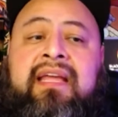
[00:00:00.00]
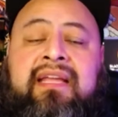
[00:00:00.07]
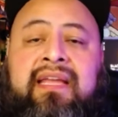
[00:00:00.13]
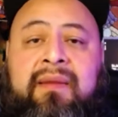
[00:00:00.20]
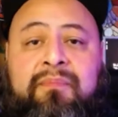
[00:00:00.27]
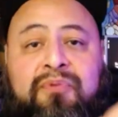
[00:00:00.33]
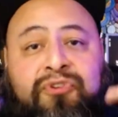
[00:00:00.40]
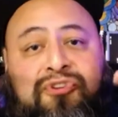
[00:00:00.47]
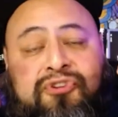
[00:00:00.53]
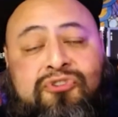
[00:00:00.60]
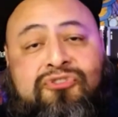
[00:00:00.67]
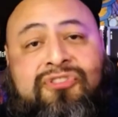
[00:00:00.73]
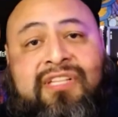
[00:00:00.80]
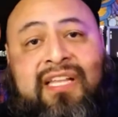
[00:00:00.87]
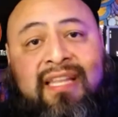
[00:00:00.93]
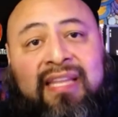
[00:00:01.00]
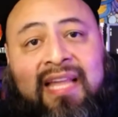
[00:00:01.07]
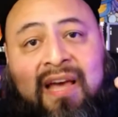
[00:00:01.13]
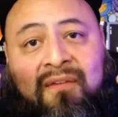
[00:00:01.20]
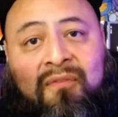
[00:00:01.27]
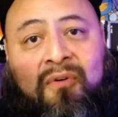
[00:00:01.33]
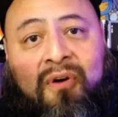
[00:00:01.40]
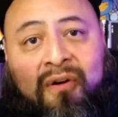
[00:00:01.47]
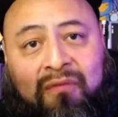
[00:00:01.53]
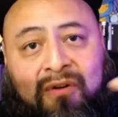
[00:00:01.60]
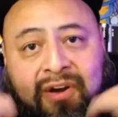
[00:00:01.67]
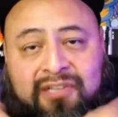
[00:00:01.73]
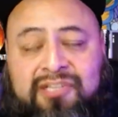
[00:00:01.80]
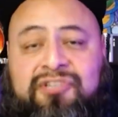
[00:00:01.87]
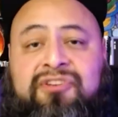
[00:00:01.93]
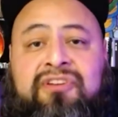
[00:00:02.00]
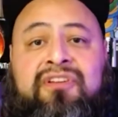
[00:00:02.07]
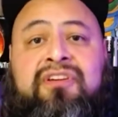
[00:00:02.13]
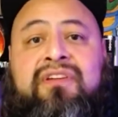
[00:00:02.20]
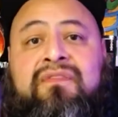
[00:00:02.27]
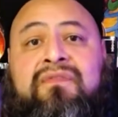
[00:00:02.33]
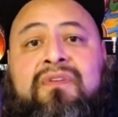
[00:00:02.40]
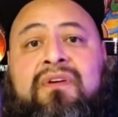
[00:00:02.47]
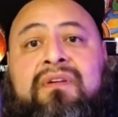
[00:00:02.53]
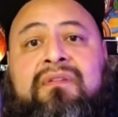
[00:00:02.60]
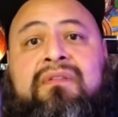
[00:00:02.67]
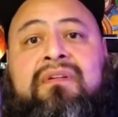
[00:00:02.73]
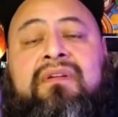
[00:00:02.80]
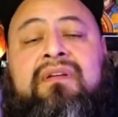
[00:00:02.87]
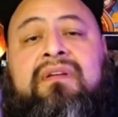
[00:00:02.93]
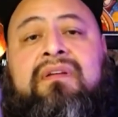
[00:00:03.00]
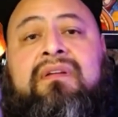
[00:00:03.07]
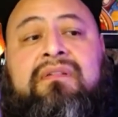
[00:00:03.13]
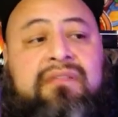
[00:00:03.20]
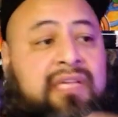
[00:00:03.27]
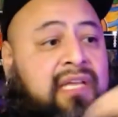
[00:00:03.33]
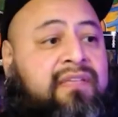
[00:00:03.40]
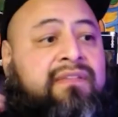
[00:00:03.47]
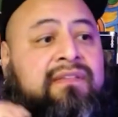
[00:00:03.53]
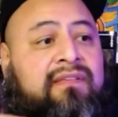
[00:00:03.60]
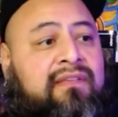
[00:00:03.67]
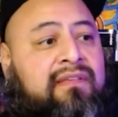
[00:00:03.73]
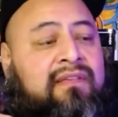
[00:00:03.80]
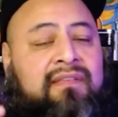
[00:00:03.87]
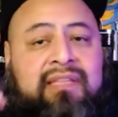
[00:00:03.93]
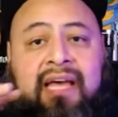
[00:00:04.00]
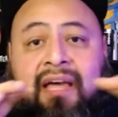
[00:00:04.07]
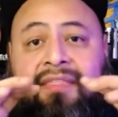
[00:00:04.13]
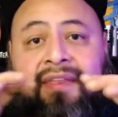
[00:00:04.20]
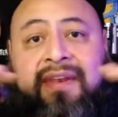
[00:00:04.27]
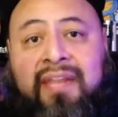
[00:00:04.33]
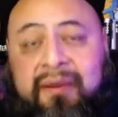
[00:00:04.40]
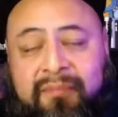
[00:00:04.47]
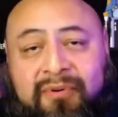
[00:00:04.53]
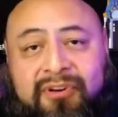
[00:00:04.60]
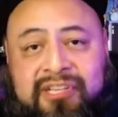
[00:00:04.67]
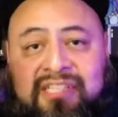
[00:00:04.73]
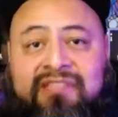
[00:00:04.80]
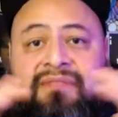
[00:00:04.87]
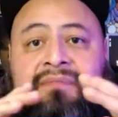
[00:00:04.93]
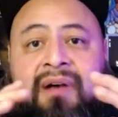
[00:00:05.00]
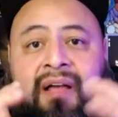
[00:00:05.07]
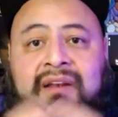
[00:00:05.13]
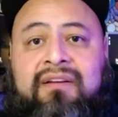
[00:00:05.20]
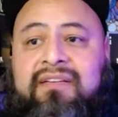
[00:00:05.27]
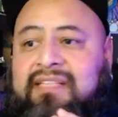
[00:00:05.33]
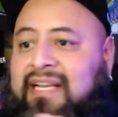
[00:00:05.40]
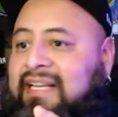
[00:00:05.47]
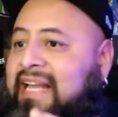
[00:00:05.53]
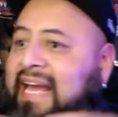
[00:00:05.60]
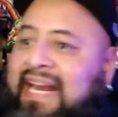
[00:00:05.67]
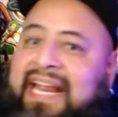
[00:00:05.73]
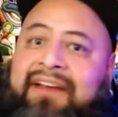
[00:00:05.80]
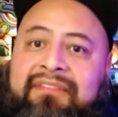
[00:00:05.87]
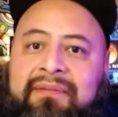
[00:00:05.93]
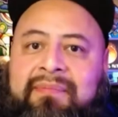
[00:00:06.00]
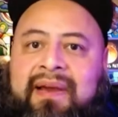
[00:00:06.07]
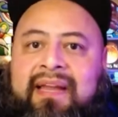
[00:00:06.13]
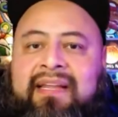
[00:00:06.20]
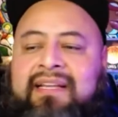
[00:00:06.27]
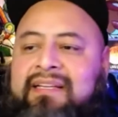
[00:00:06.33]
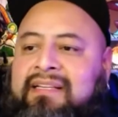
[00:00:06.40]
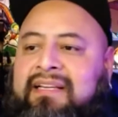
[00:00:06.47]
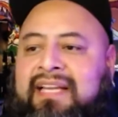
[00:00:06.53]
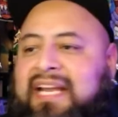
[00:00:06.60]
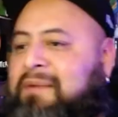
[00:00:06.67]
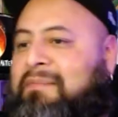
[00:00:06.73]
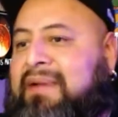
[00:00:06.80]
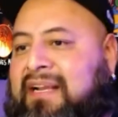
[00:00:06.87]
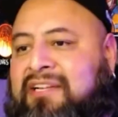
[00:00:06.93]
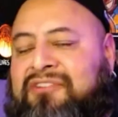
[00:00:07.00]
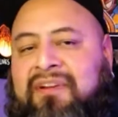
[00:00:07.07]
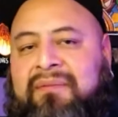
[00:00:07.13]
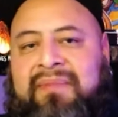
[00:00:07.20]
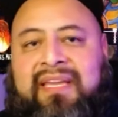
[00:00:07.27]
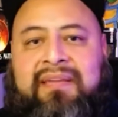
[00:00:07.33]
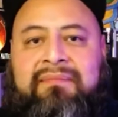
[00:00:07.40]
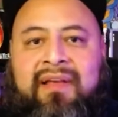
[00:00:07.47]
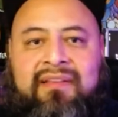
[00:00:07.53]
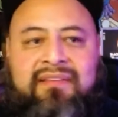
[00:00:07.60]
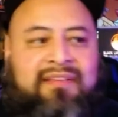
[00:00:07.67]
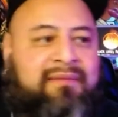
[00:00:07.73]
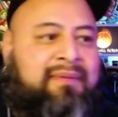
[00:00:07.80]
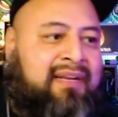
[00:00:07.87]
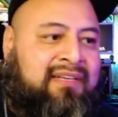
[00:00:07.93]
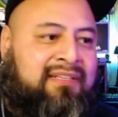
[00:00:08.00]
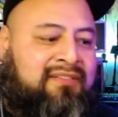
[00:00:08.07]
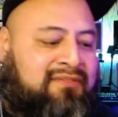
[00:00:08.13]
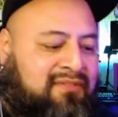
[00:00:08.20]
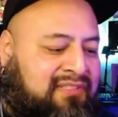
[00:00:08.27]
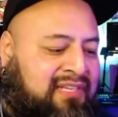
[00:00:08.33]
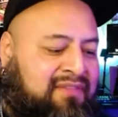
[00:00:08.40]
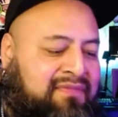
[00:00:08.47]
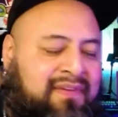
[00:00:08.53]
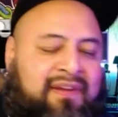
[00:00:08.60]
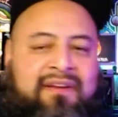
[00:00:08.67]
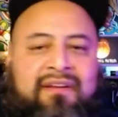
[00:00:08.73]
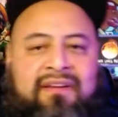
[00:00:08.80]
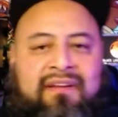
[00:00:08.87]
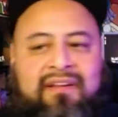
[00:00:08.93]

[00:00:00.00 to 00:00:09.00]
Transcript: can produce the level of art that you're looking for? Yes. Now the number is smaller. Like not everybody. Everybody can draw Mickey Mouse. Everybody can do a stick figure.